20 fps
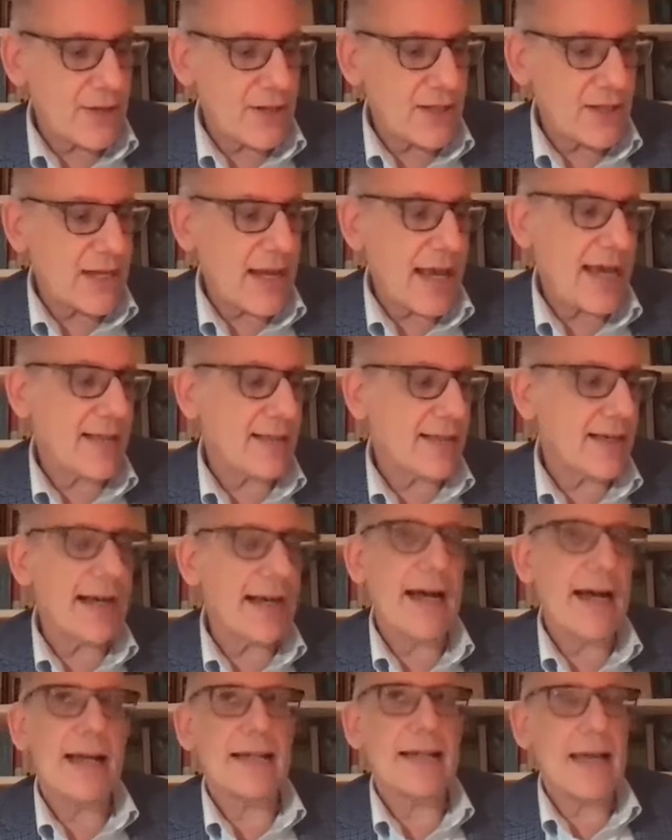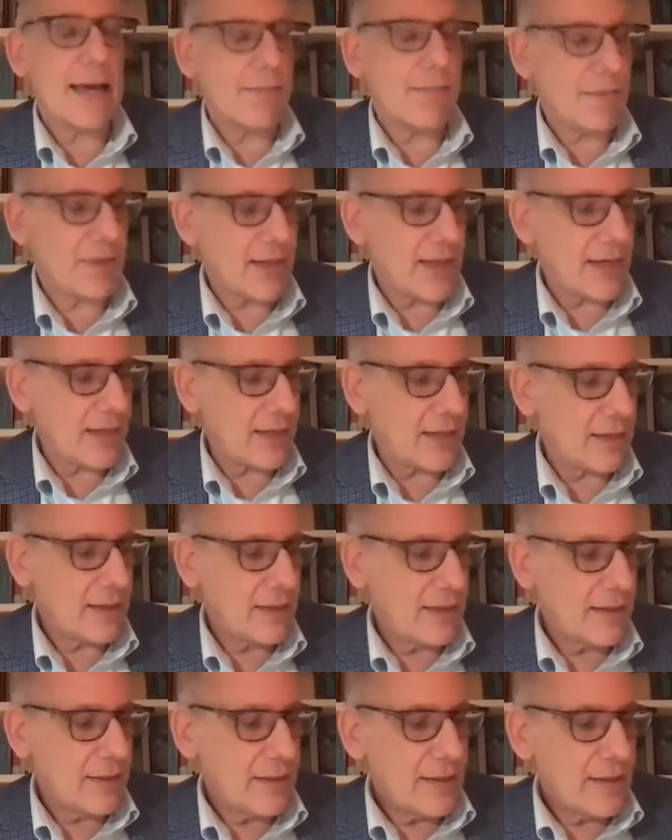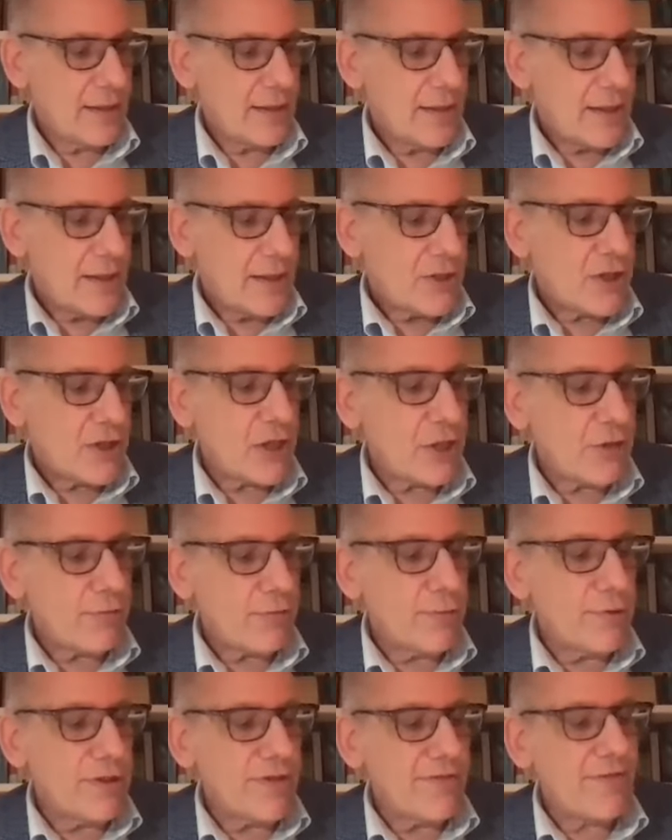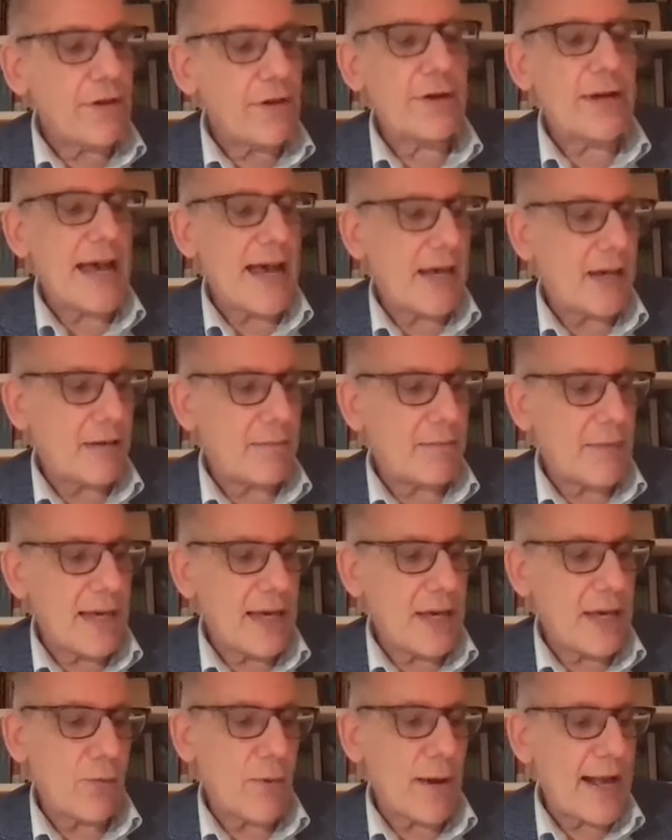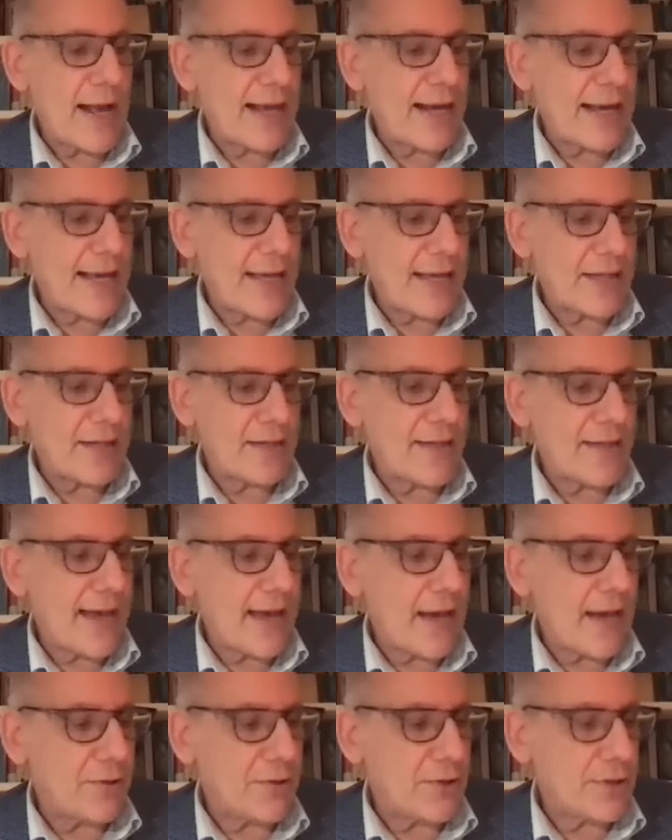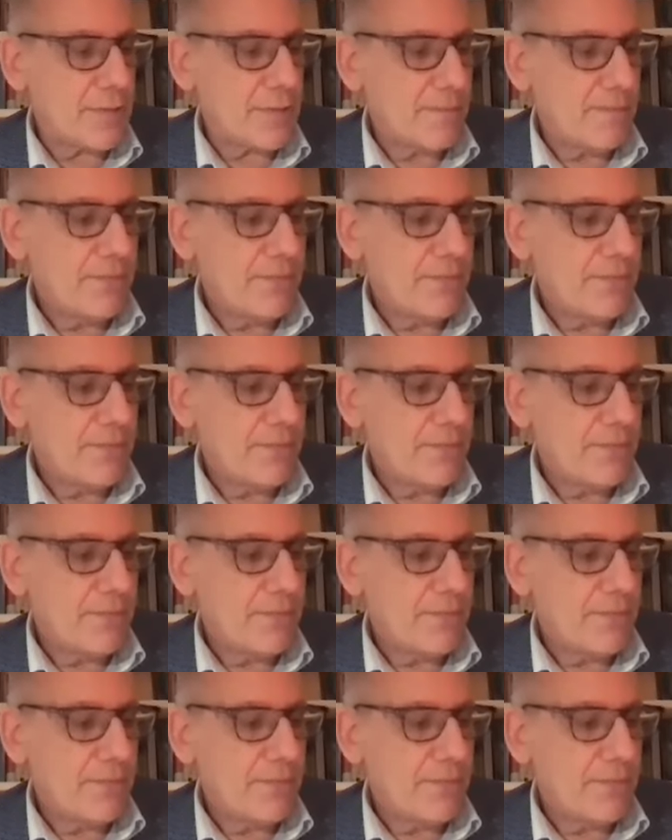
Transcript: Just take the goddamn thing. She threw the phone at him and ran into the house.